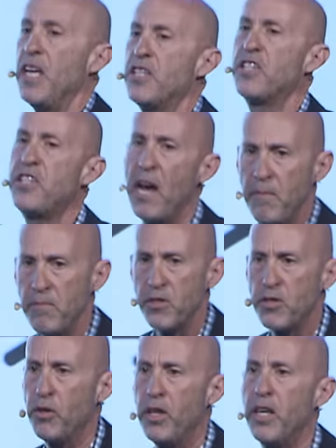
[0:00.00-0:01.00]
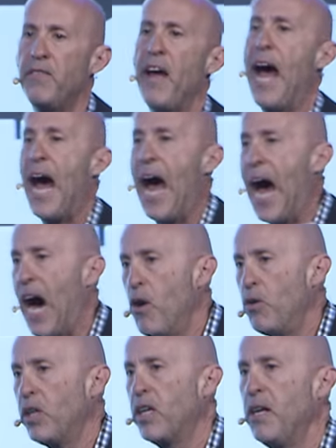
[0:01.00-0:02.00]
some sort of
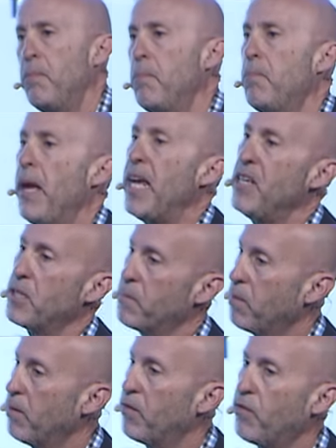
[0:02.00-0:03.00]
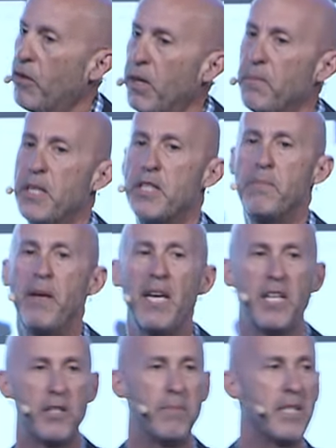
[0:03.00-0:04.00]
outcome-based performance
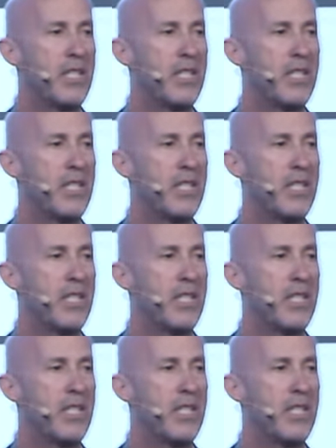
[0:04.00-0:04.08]
management